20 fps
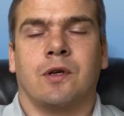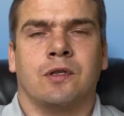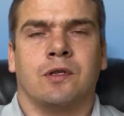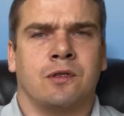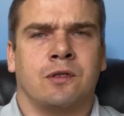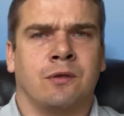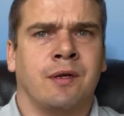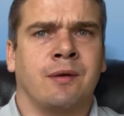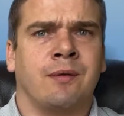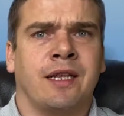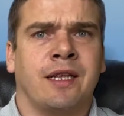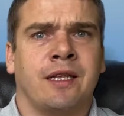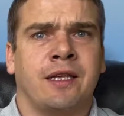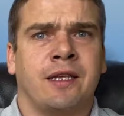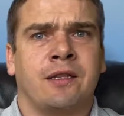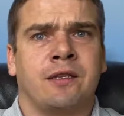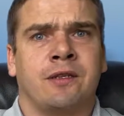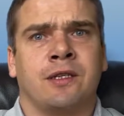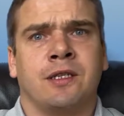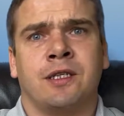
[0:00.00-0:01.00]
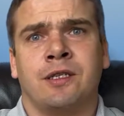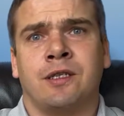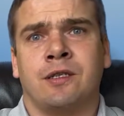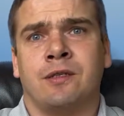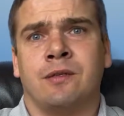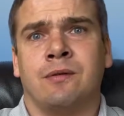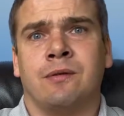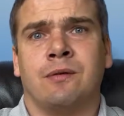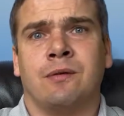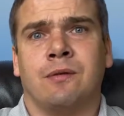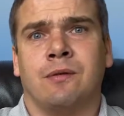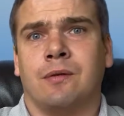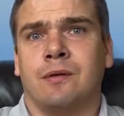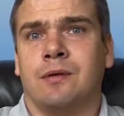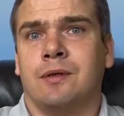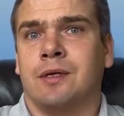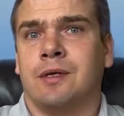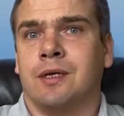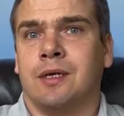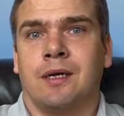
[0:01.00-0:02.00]
So what do I think they're going to do?
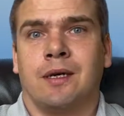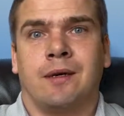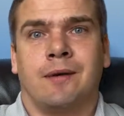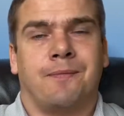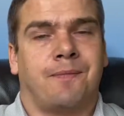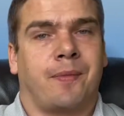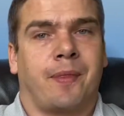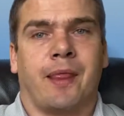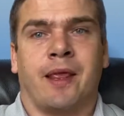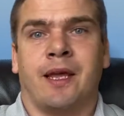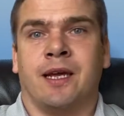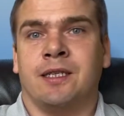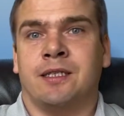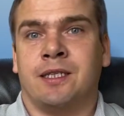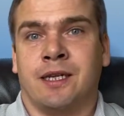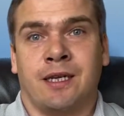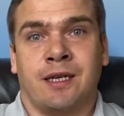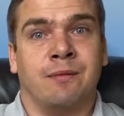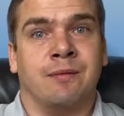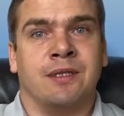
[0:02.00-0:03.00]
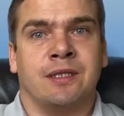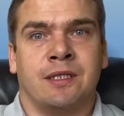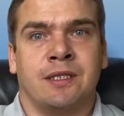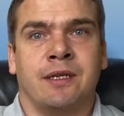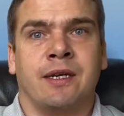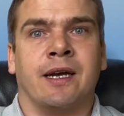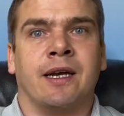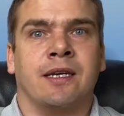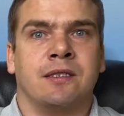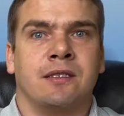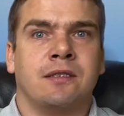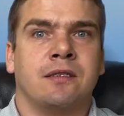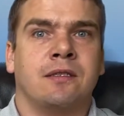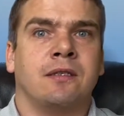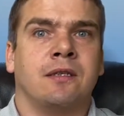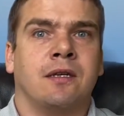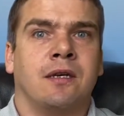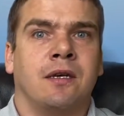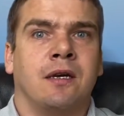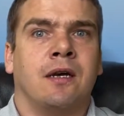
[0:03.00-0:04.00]
It's anyone's guess.
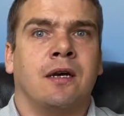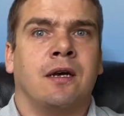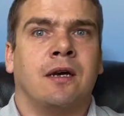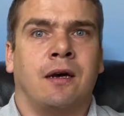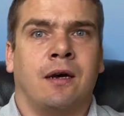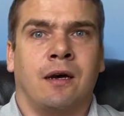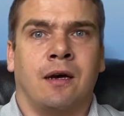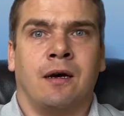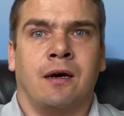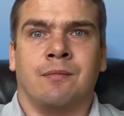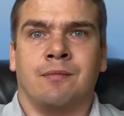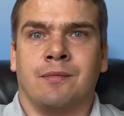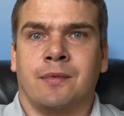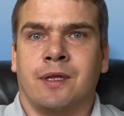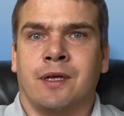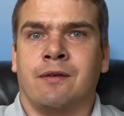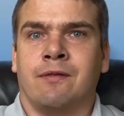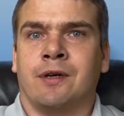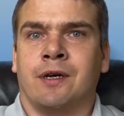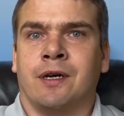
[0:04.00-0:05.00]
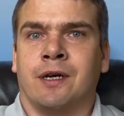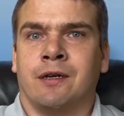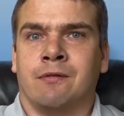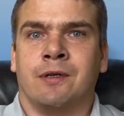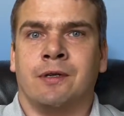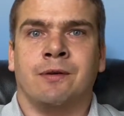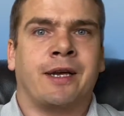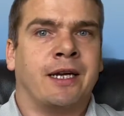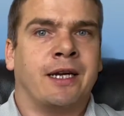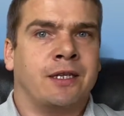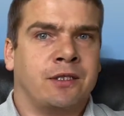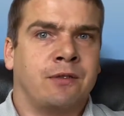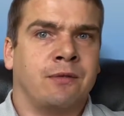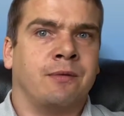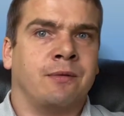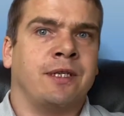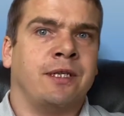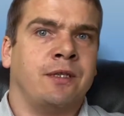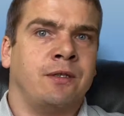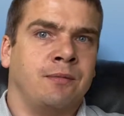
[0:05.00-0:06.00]
Um, they've got a real
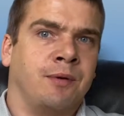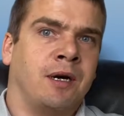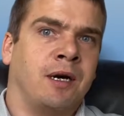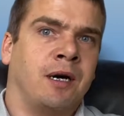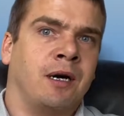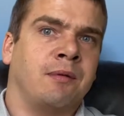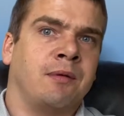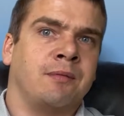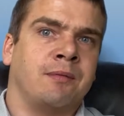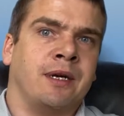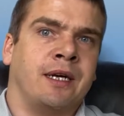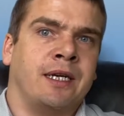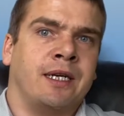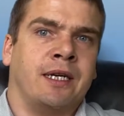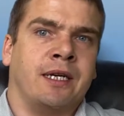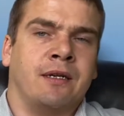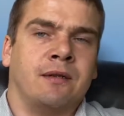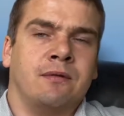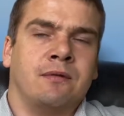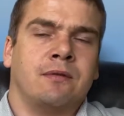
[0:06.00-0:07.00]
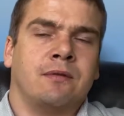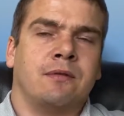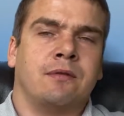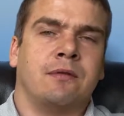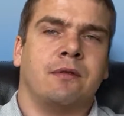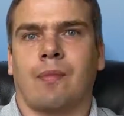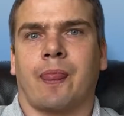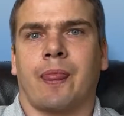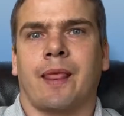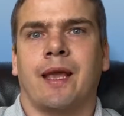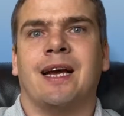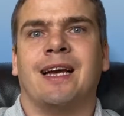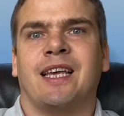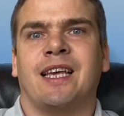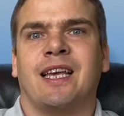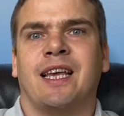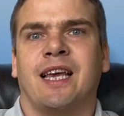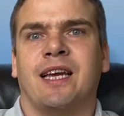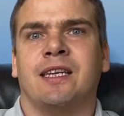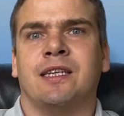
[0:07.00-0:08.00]
catch-22 problem right now.
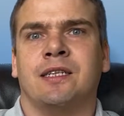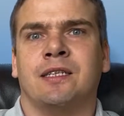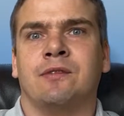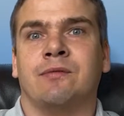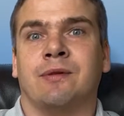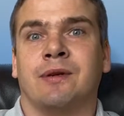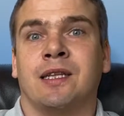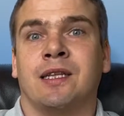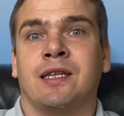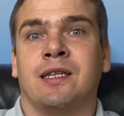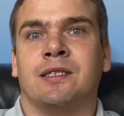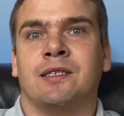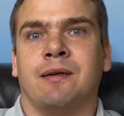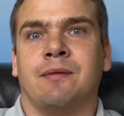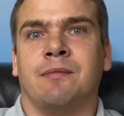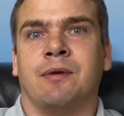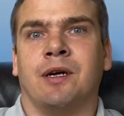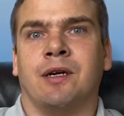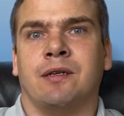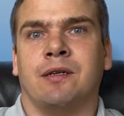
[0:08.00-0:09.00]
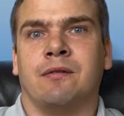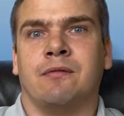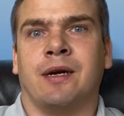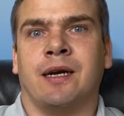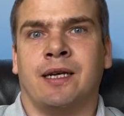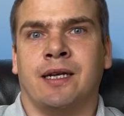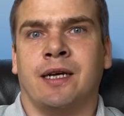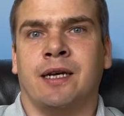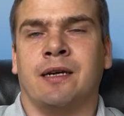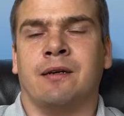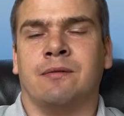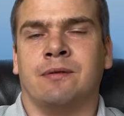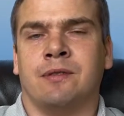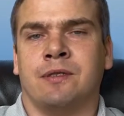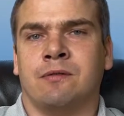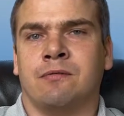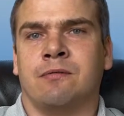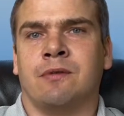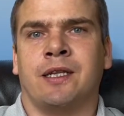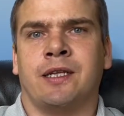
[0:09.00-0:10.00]
Canada's real estate market right now
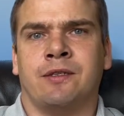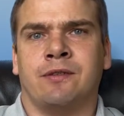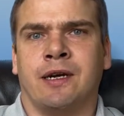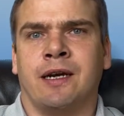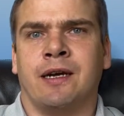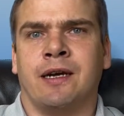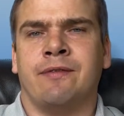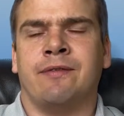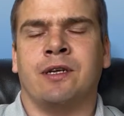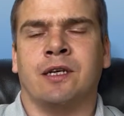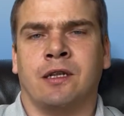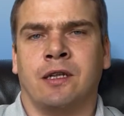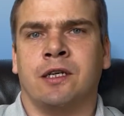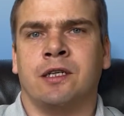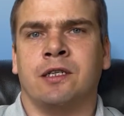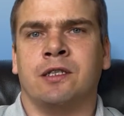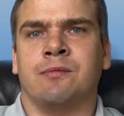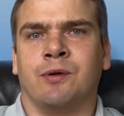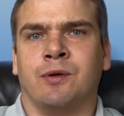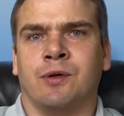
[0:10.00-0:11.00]
is really driving a large